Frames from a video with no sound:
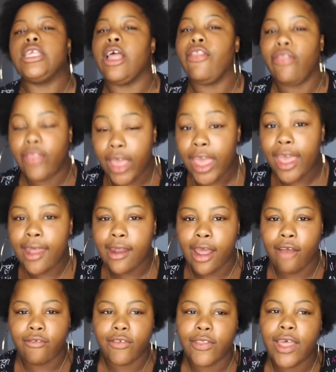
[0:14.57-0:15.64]
And then
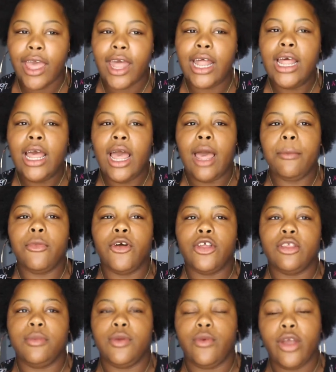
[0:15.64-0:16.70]
after that, I'm
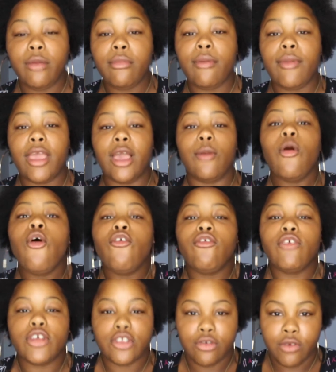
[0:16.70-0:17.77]
going to be wearing my makeup
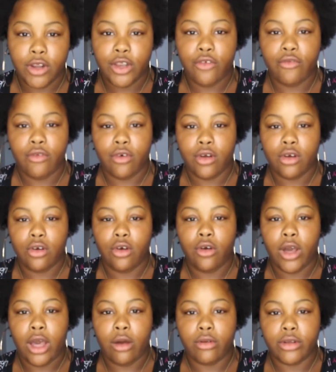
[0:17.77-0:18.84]
for 24 whole
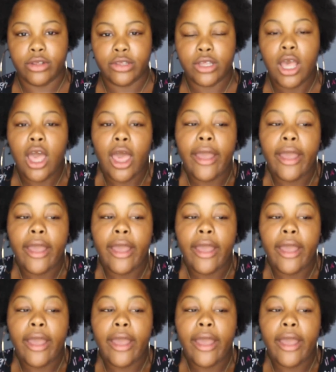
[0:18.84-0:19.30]
hours.